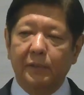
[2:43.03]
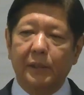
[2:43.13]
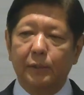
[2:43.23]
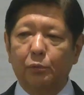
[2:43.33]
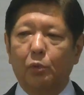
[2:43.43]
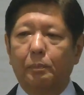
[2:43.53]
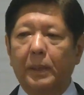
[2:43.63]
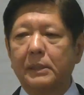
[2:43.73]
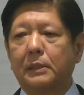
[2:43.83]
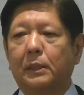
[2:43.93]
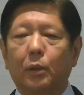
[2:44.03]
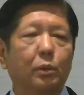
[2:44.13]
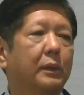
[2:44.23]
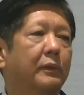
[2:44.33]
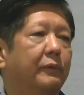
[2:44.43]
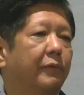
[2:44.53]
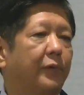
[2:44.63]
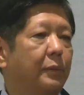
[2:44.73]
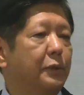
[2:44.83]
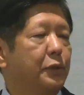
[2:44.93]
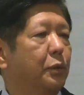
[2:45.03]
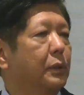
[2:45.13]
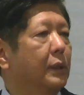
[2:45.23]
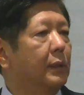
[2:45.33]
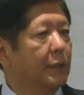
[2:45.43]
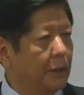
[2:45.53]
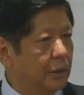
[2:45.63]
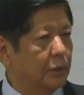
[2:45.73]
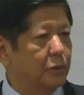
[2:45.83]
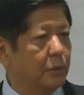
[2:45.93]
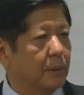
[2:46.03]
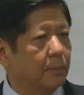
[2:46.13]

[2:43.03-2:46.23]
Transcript: and robust local pharmaceutical industry.